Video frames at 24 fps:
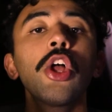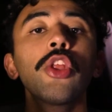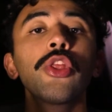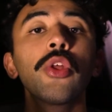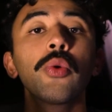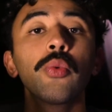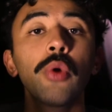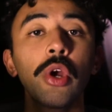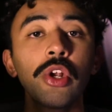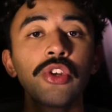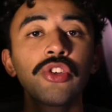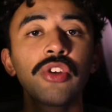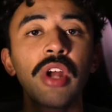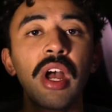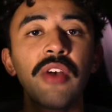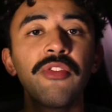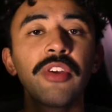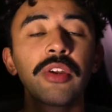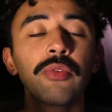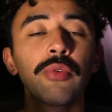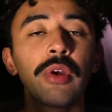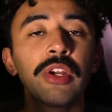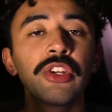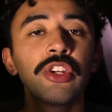The Road
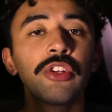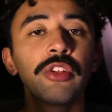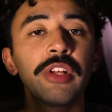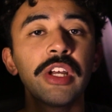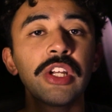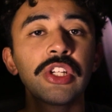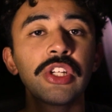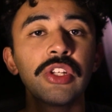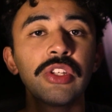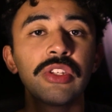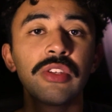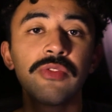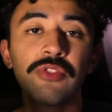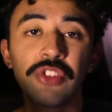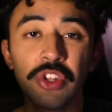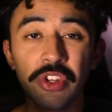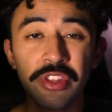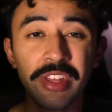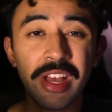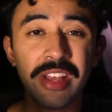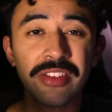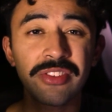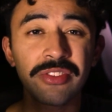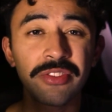Traffic Regulations of
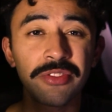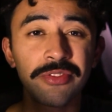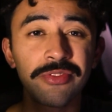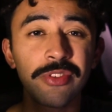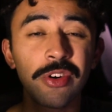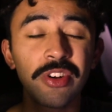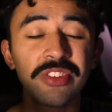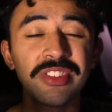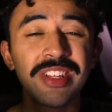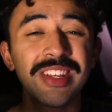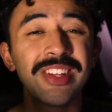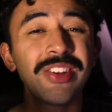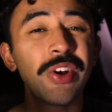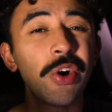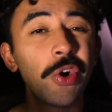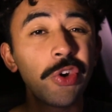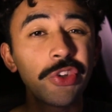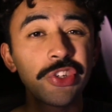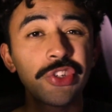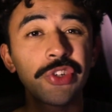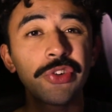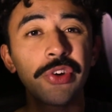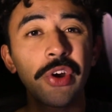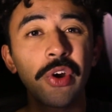2014
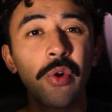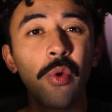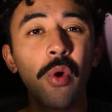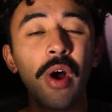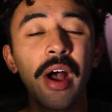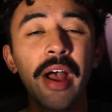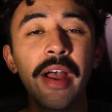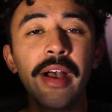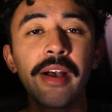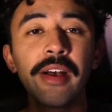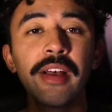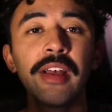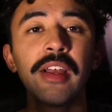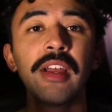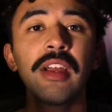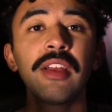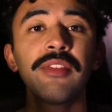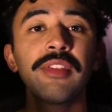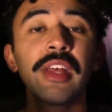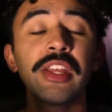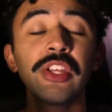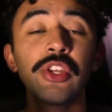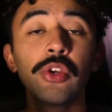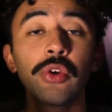also require
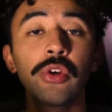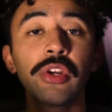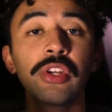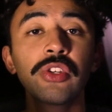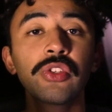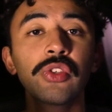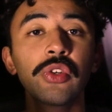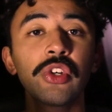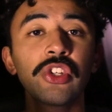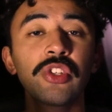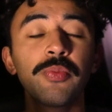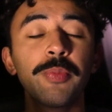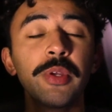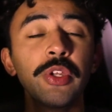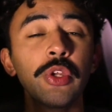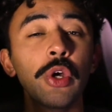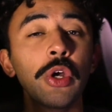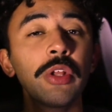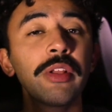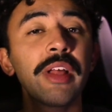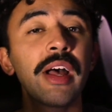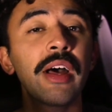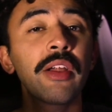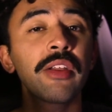that your exhaust be no
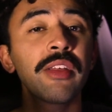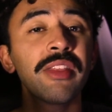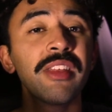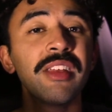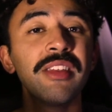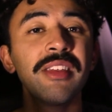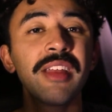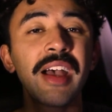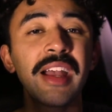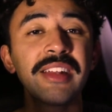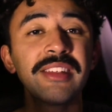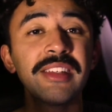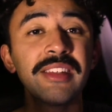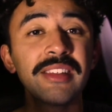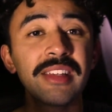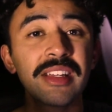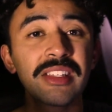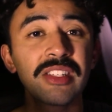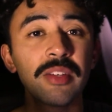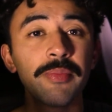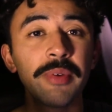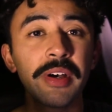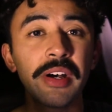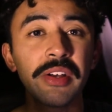louder than 90
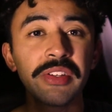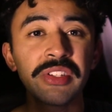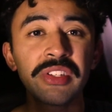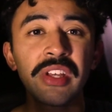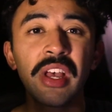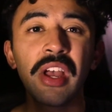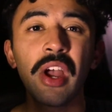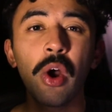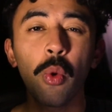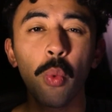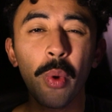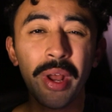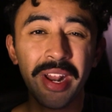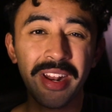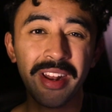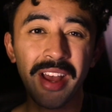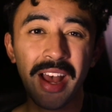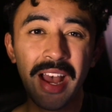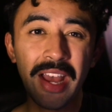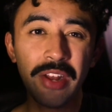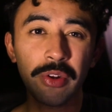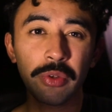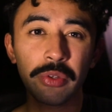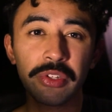decibels when at
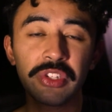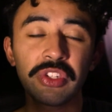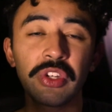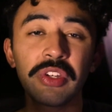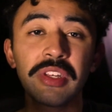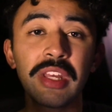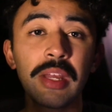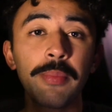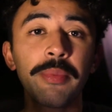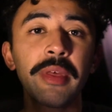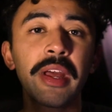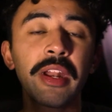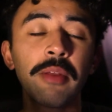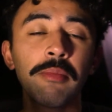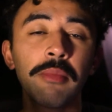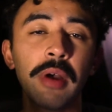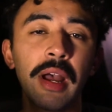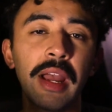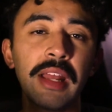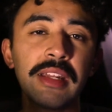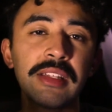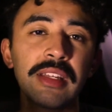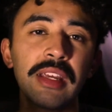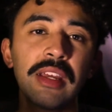idle, so keep that in
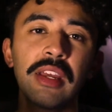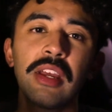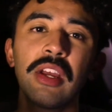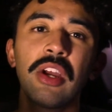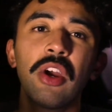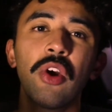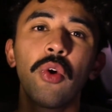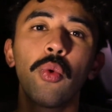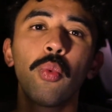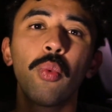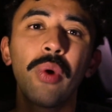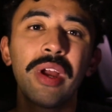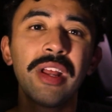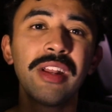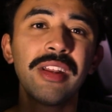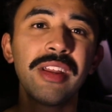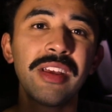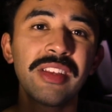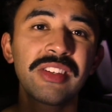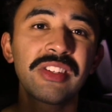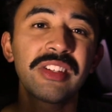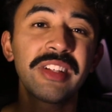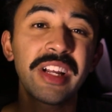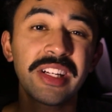mind when
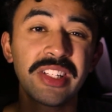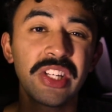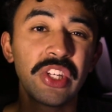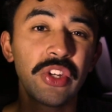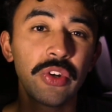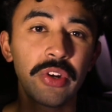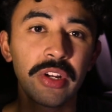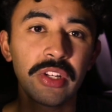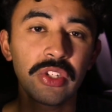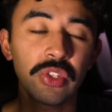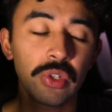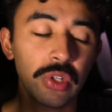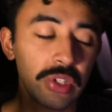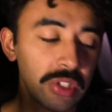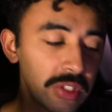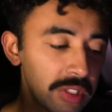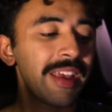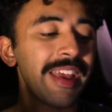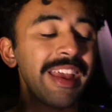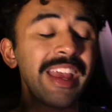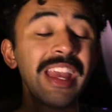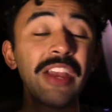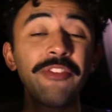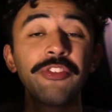selecting your exhaust.
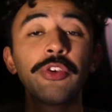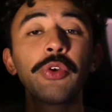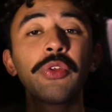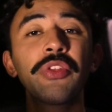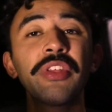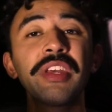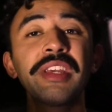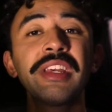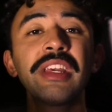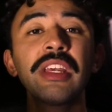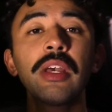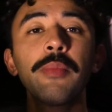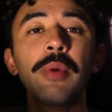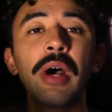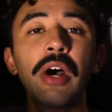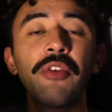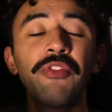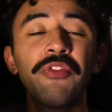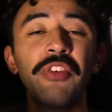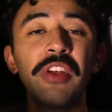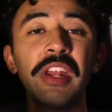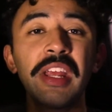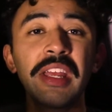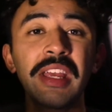If you're thinking about
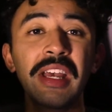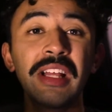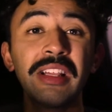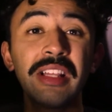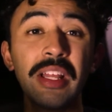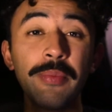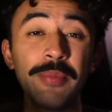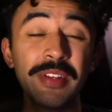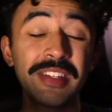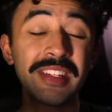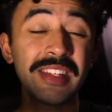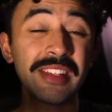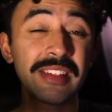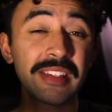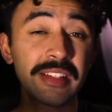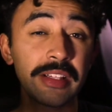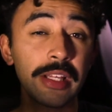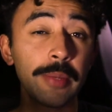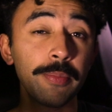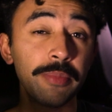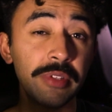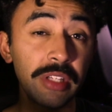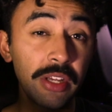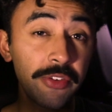fitting a limited
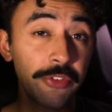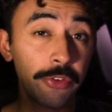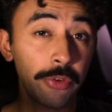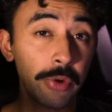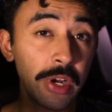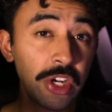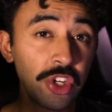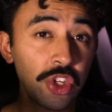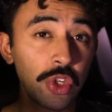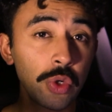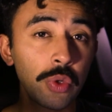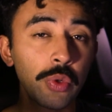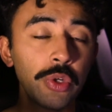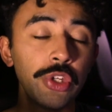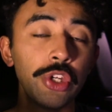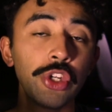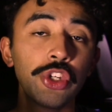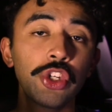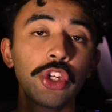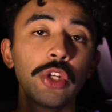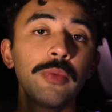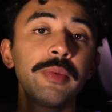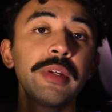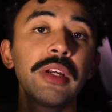slip differential, you
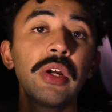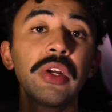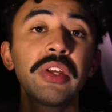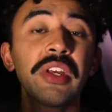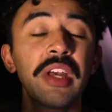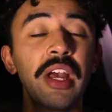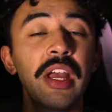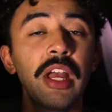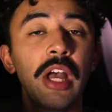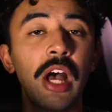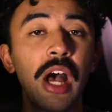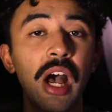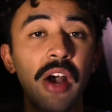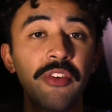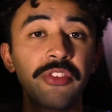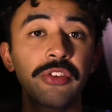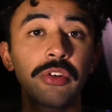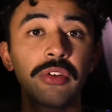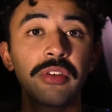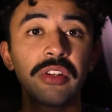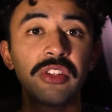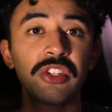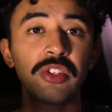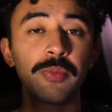should be okay after
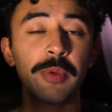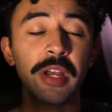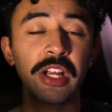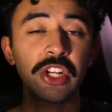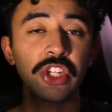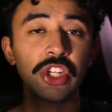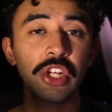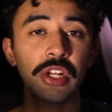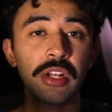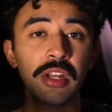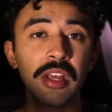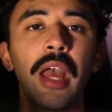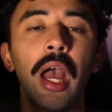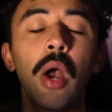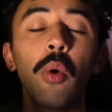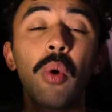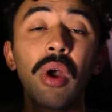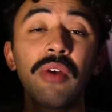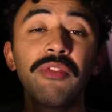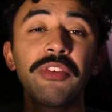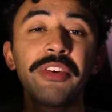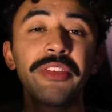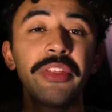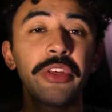an inspection.
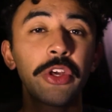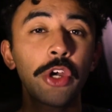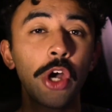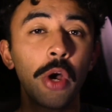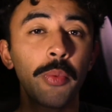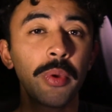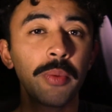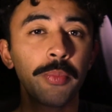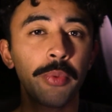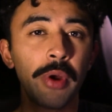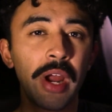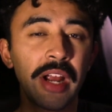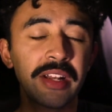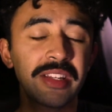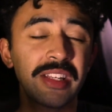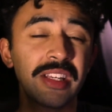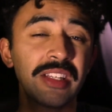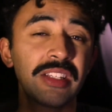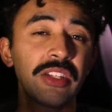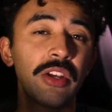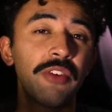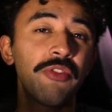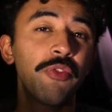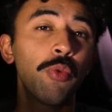However, the common
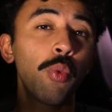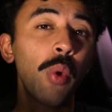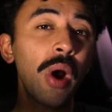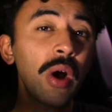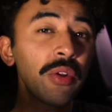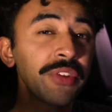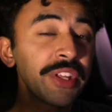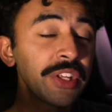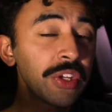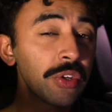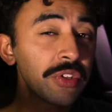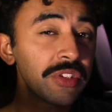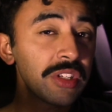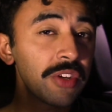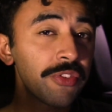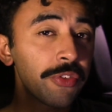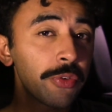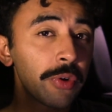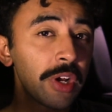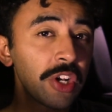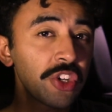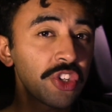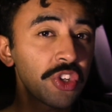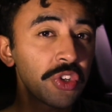practice of welding your
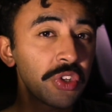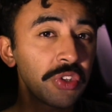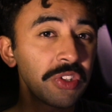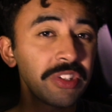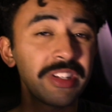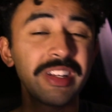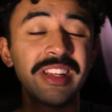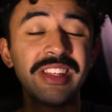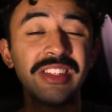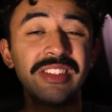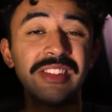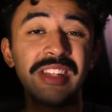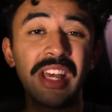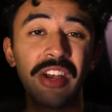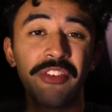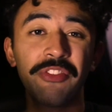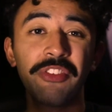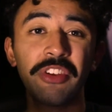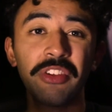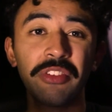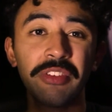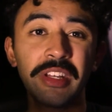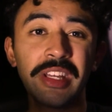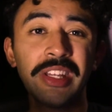differential is
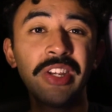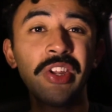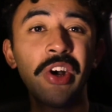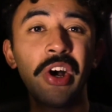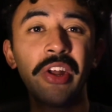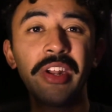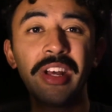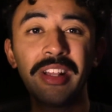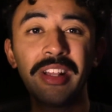definitely not